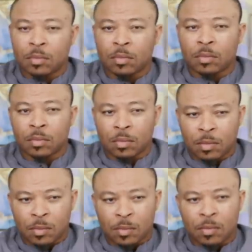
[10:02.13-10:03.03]

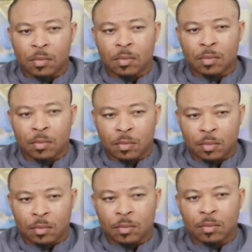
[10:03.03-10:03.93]

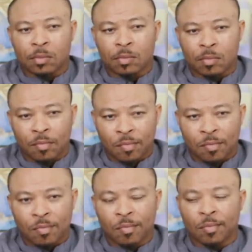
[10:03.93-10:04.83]

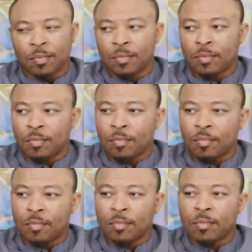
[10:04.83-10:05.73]

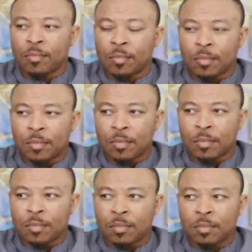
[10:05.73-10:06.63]

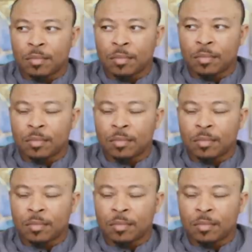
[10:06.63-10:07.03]
No words are spoken by the person on screen.